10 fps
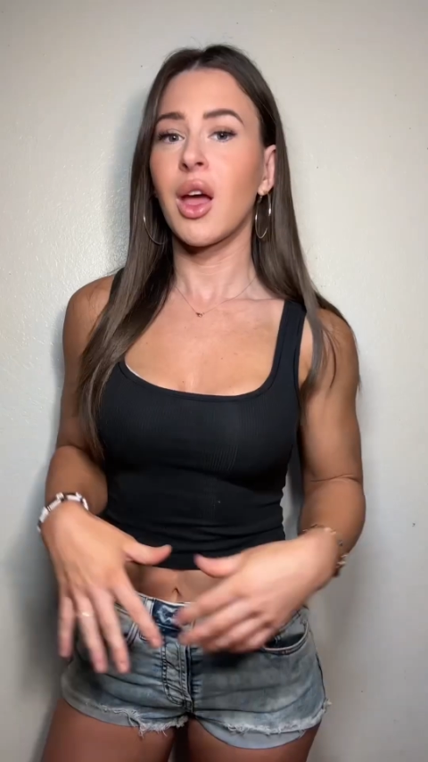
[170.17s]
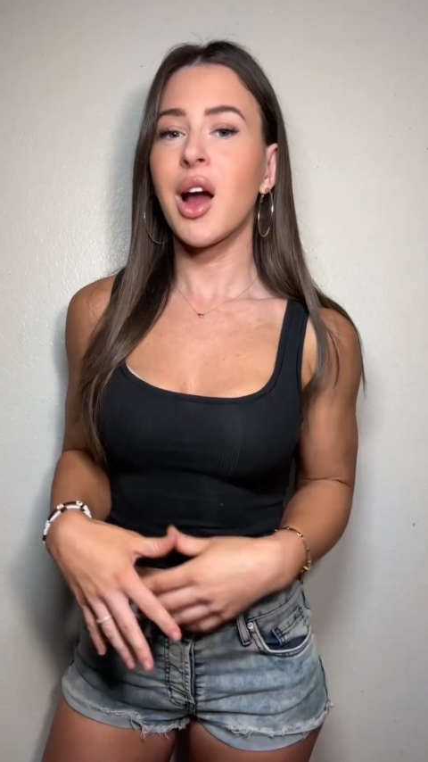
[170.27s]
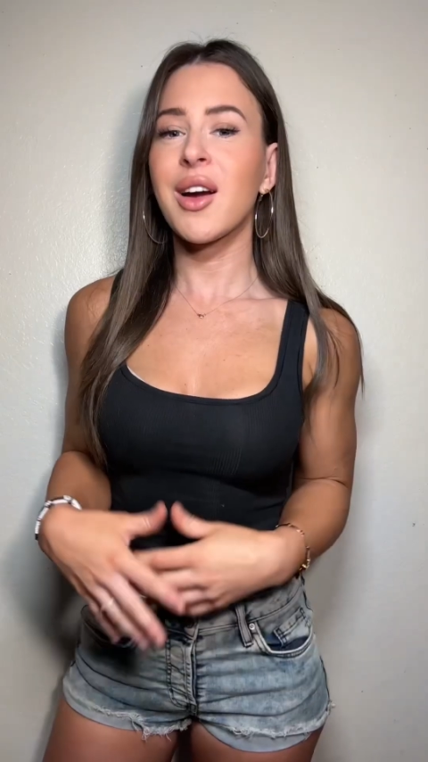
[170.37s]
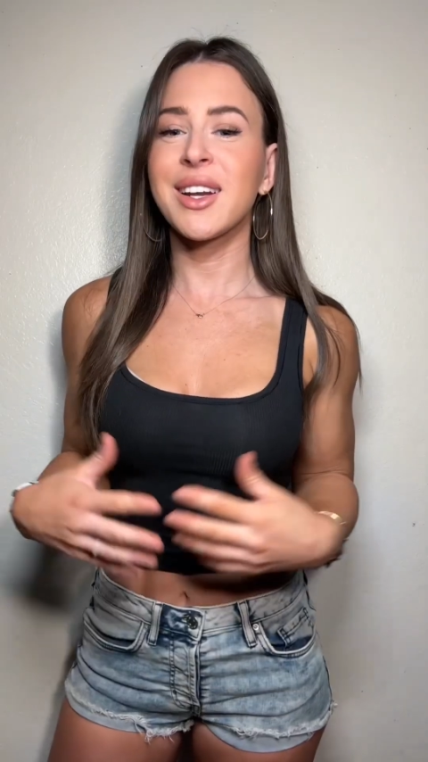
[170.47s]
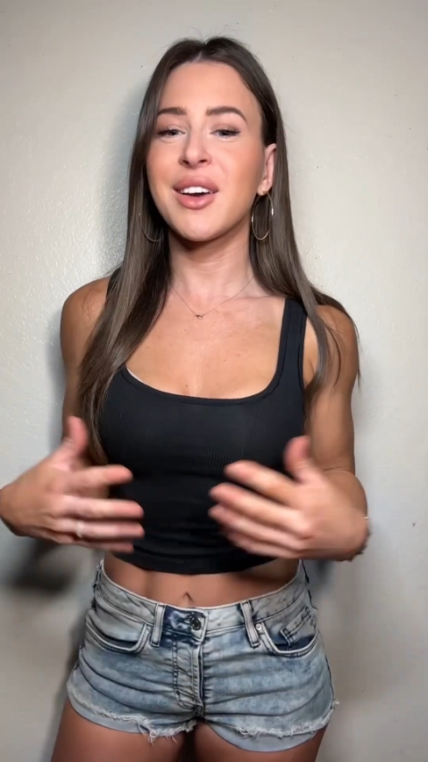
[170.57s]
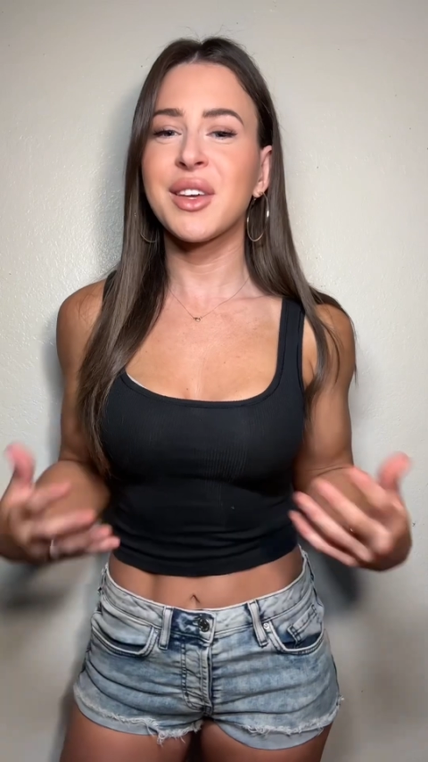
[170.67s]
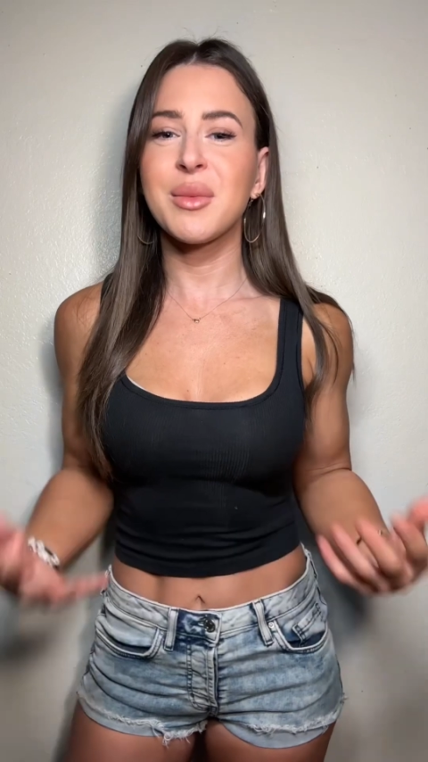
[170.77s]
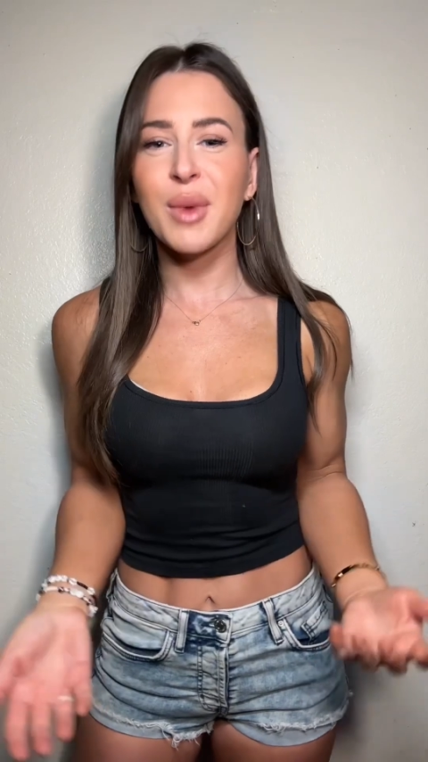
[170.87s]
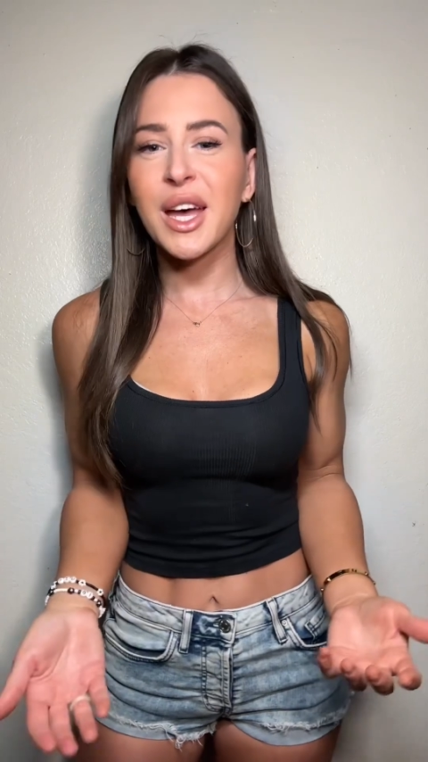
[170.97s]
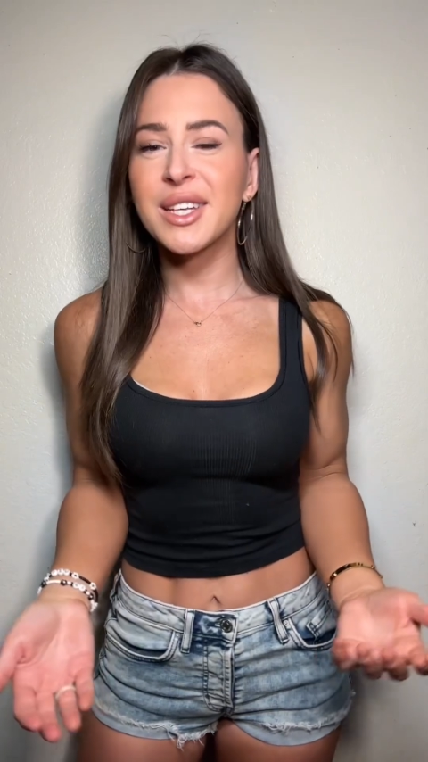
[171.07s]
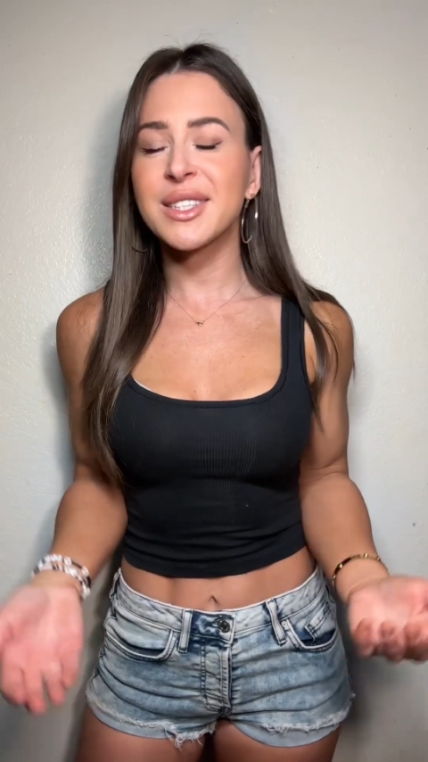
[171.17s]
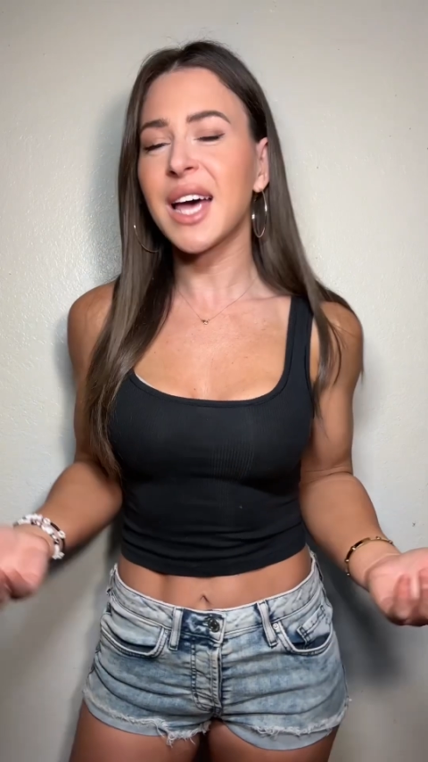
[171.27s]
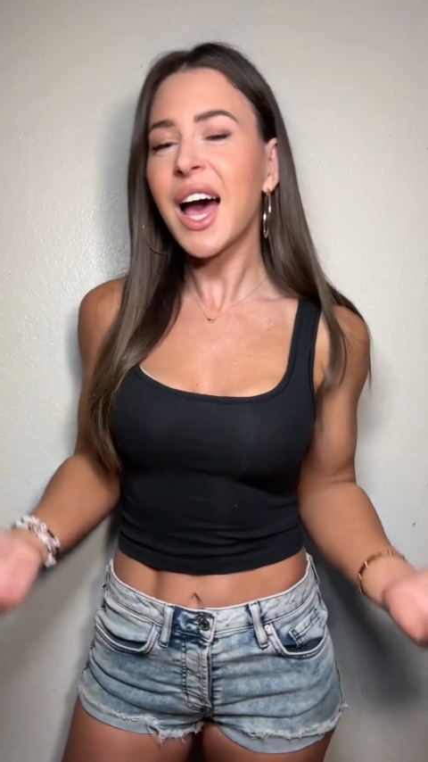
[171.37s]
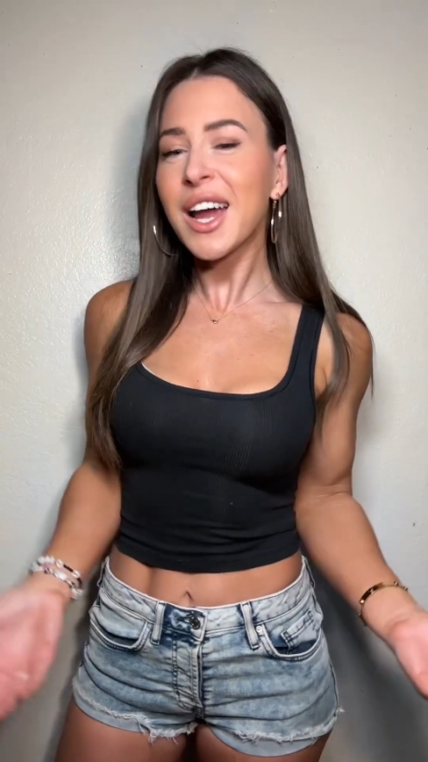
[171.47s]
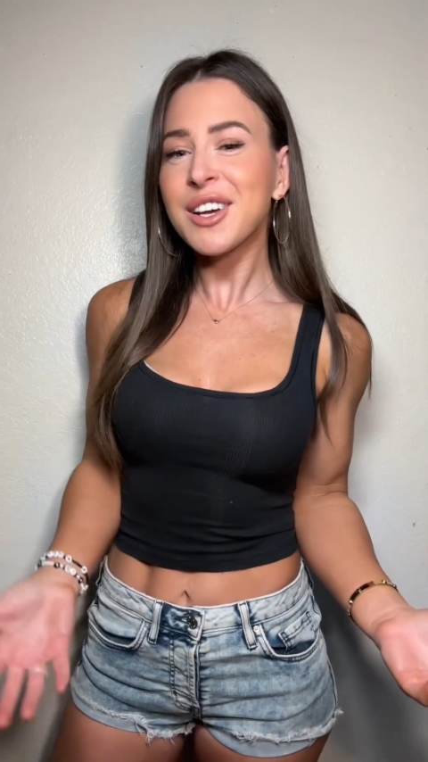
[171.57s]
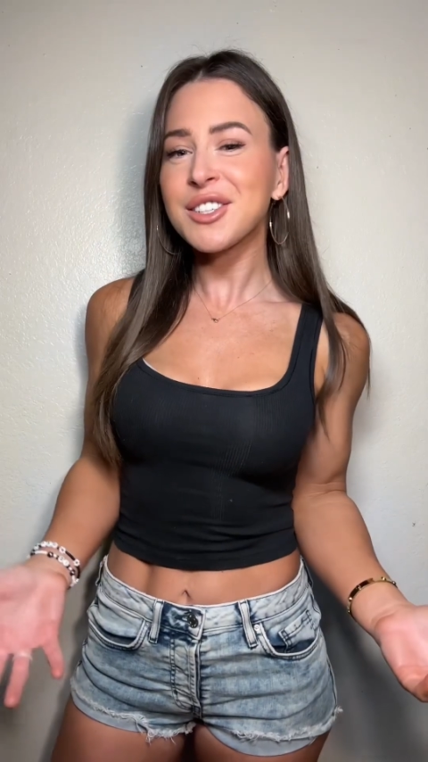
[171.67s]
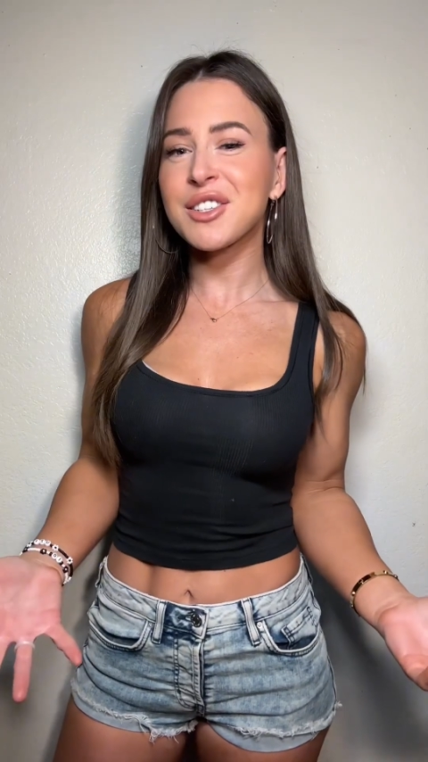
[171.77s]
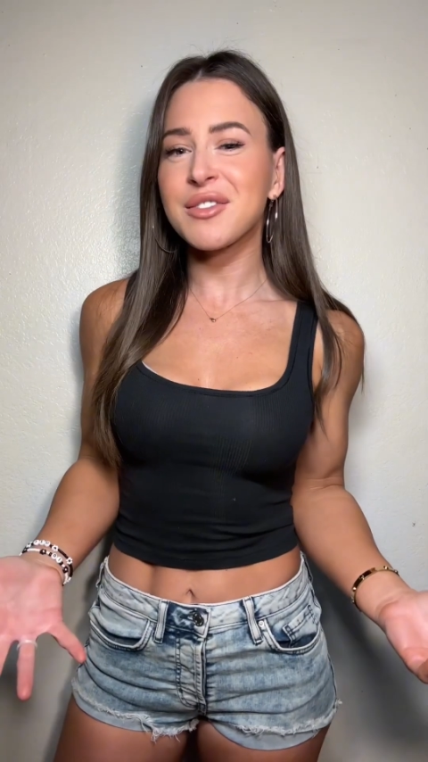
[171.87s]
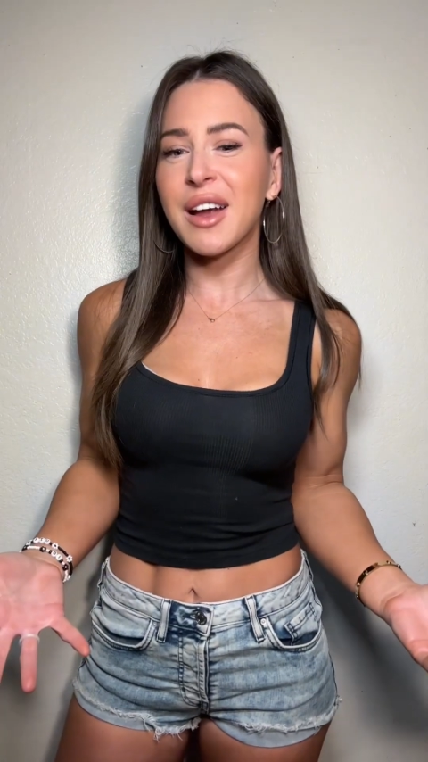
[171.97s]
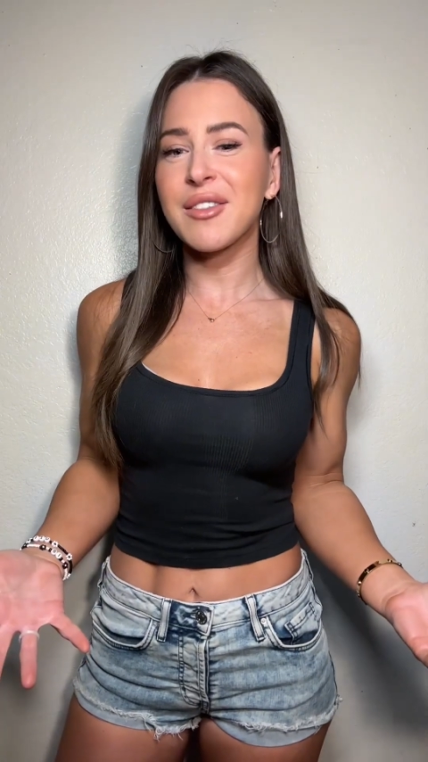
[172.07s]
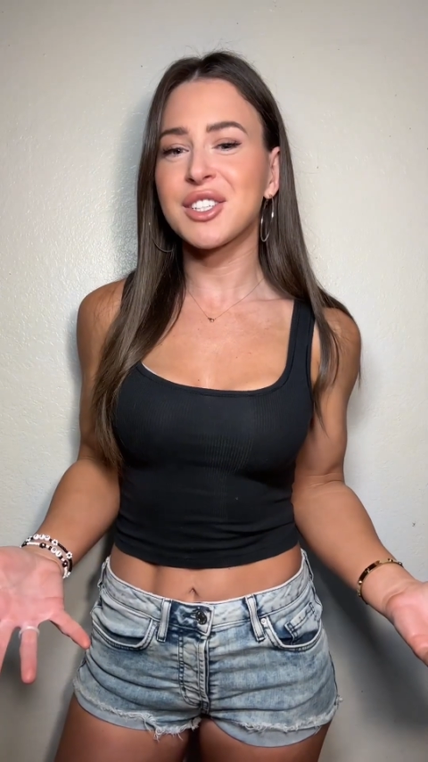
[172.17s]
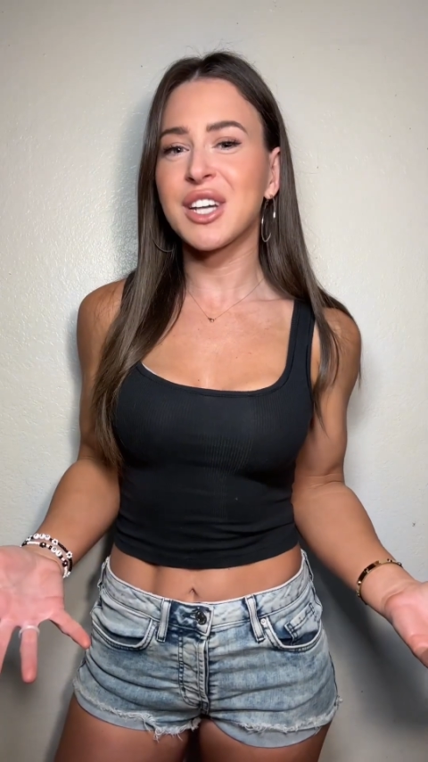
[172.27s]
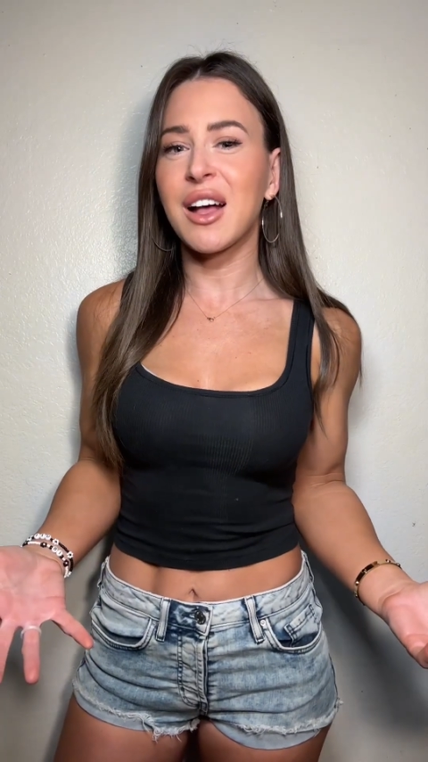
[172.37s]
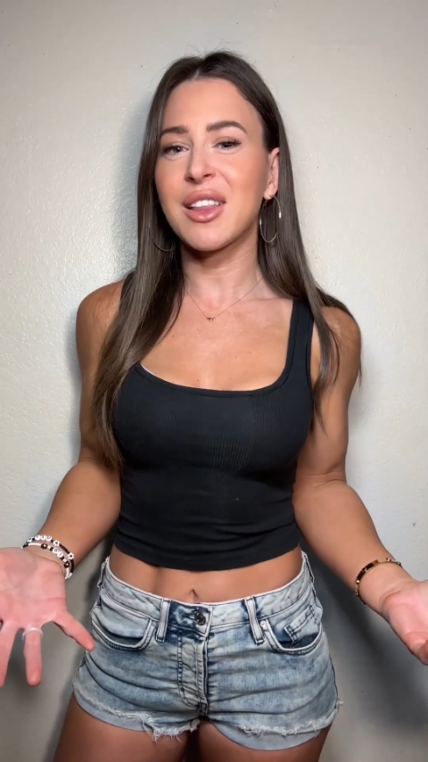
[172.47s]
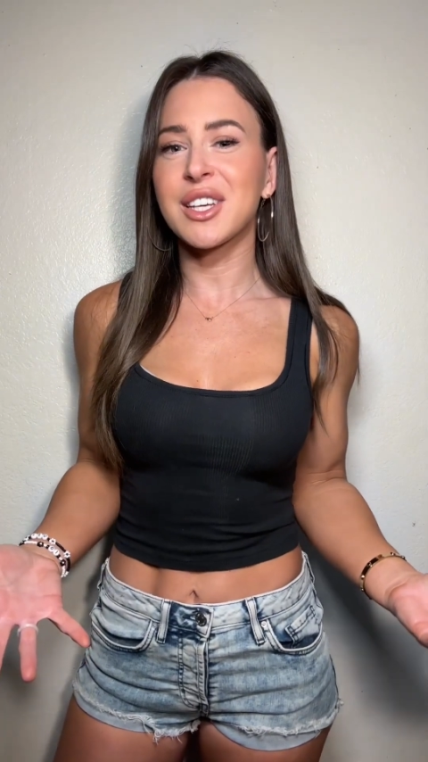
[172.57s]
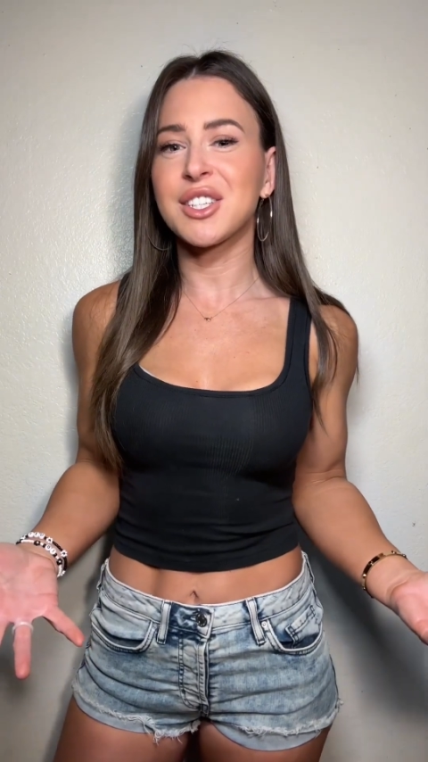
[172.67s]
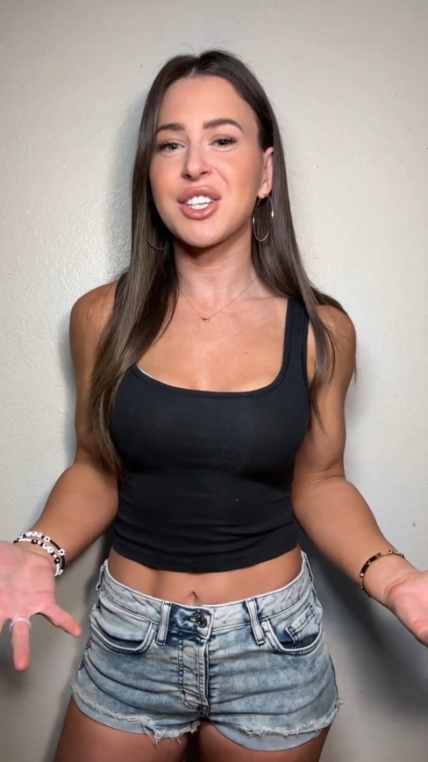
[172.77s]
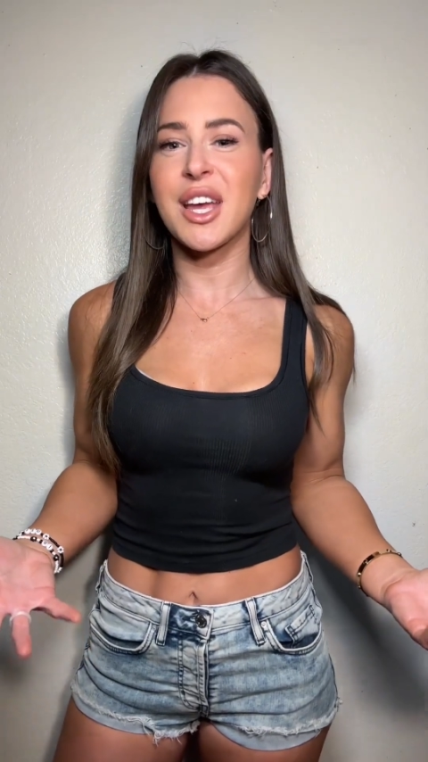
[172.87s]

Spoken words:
All right, now the men's Iron Survivor Challenge,